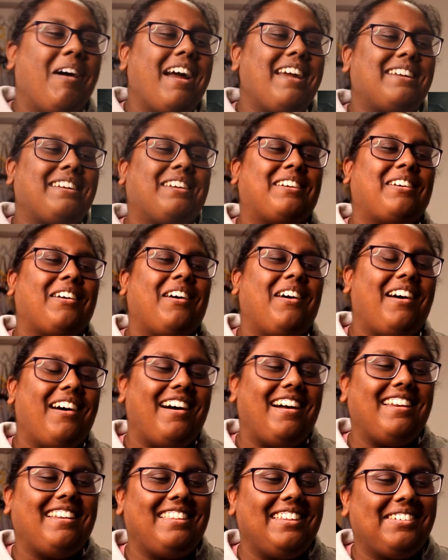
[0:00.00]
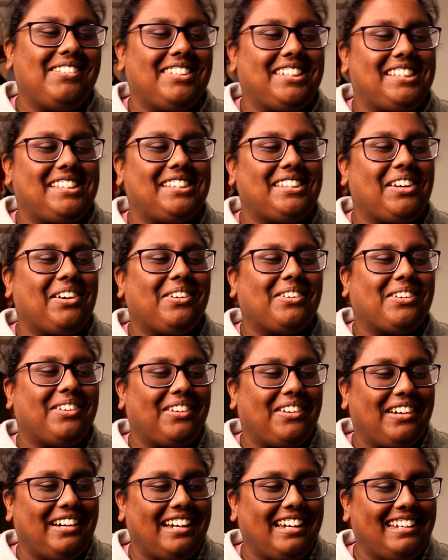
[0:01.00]
my god! That was so
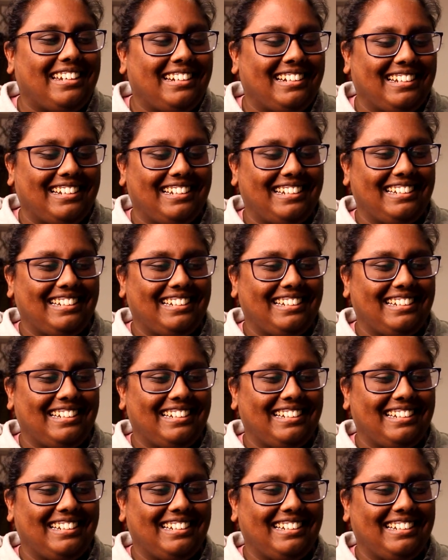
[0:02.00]
good!